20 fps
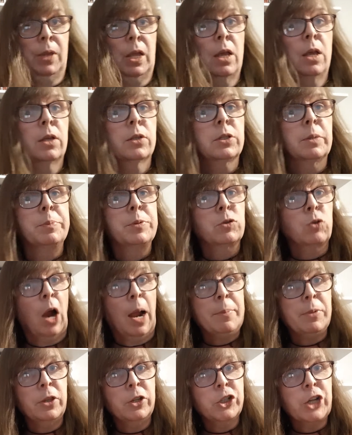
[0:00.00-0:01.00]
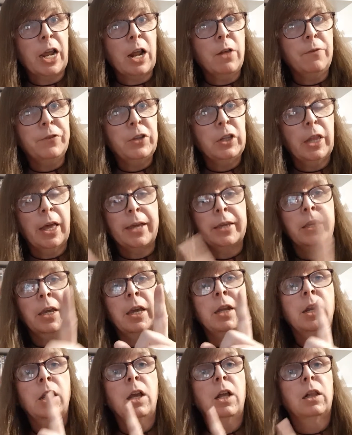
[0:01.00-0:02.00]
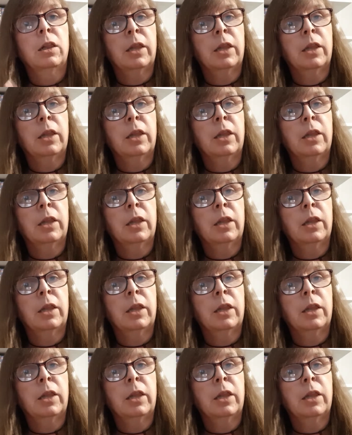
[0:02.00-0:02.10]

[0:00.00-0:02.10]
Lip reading: subscribe to the channel if you like it.